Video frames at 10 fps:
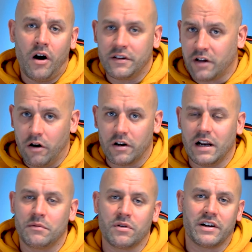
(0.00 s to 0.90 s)
I can't
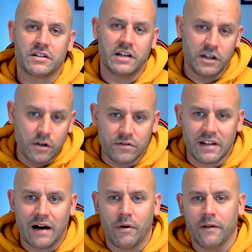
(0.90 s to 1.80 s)
claim to have actually used
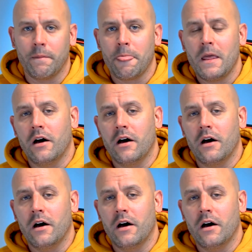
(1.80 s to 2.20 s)
that one.